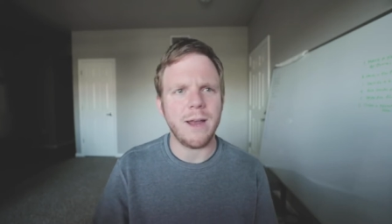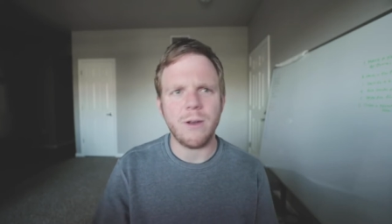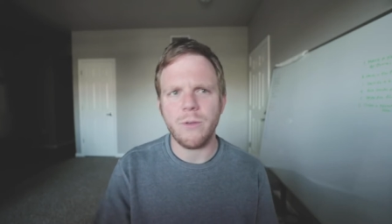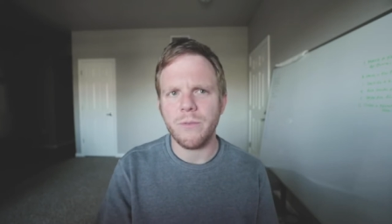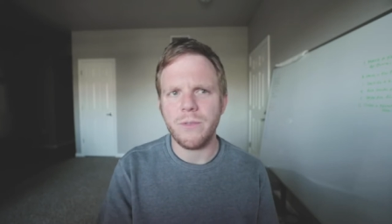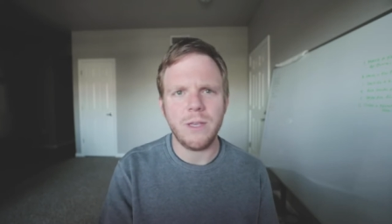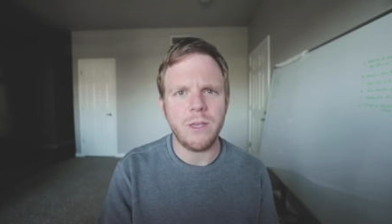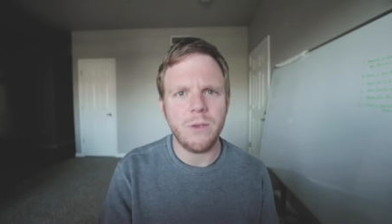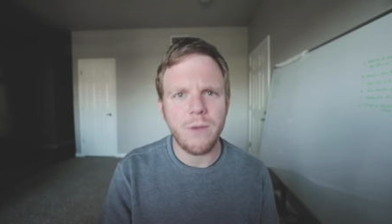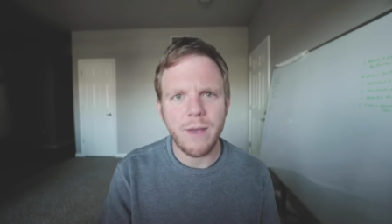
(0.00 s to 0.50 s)
I
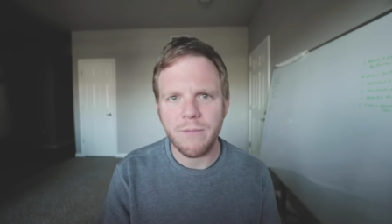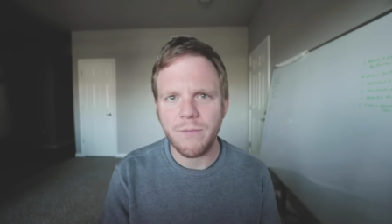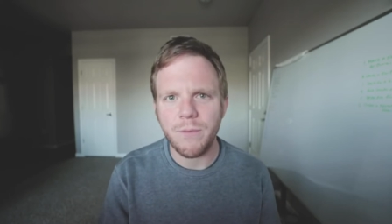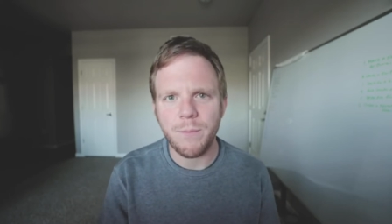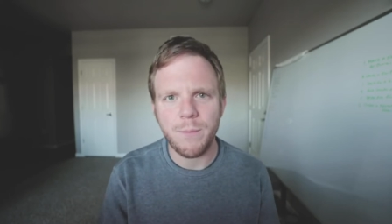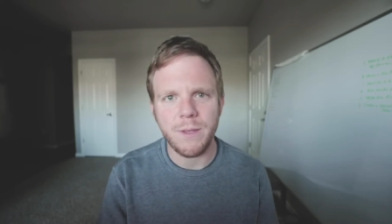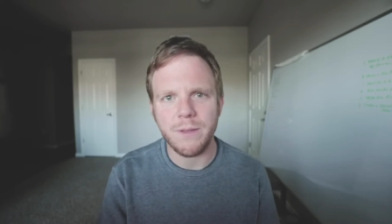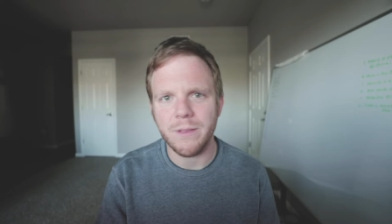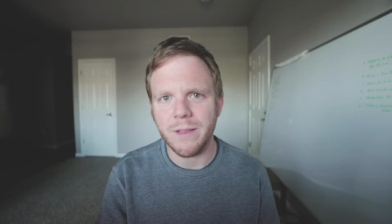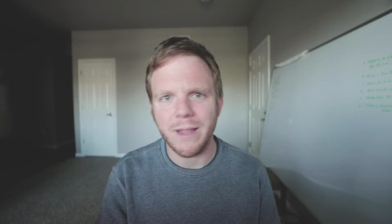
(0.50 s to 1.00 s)
don't think you have
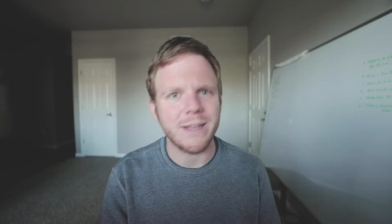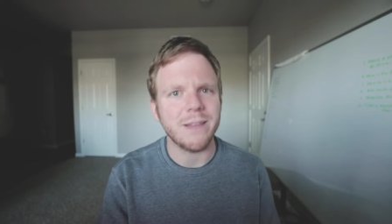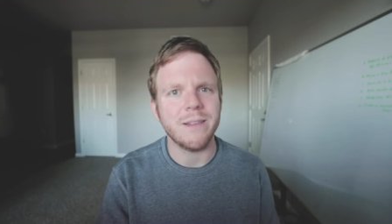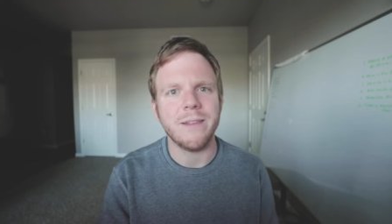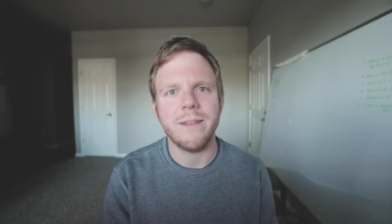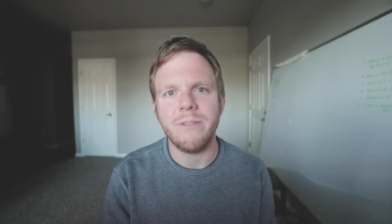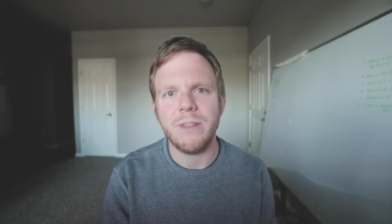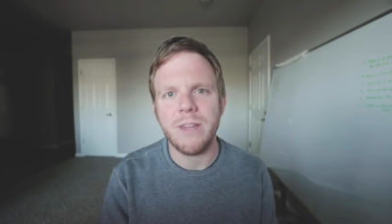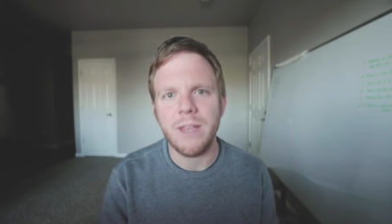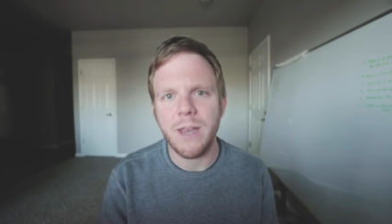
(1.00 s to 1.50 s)
to be like
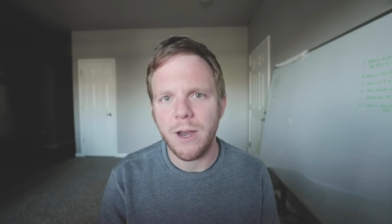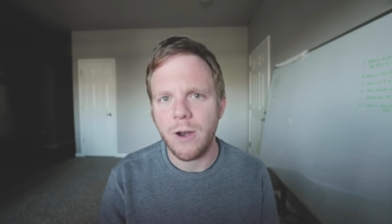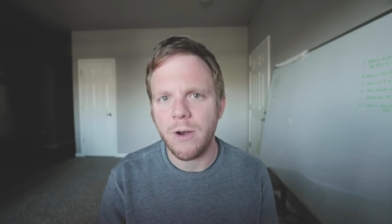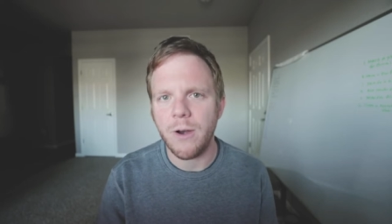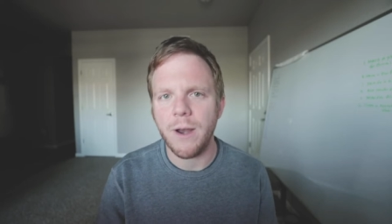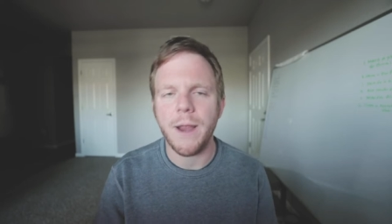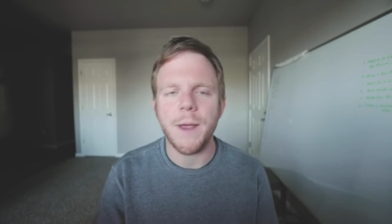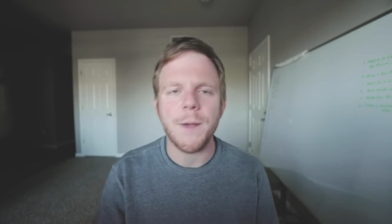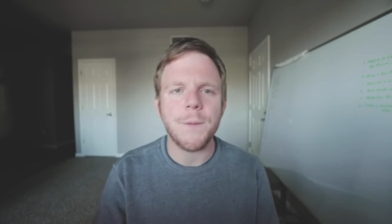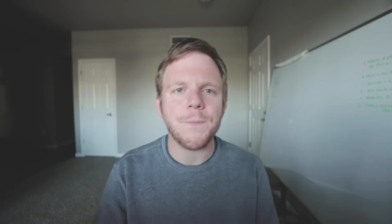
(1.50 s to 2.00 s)
live in the
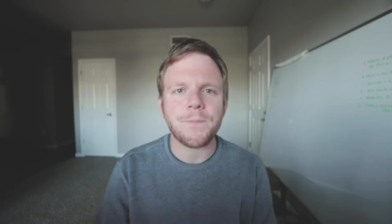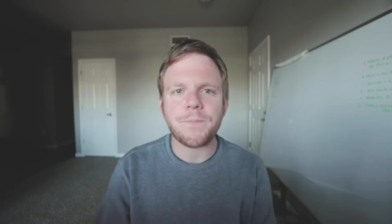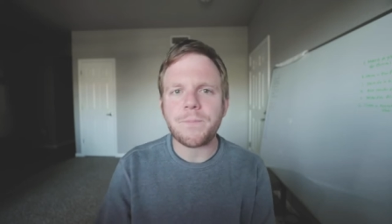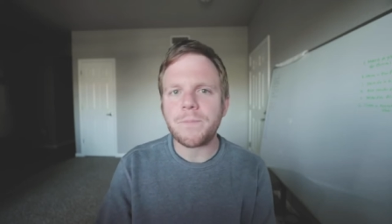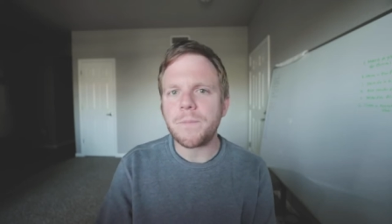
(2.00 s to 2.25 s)
area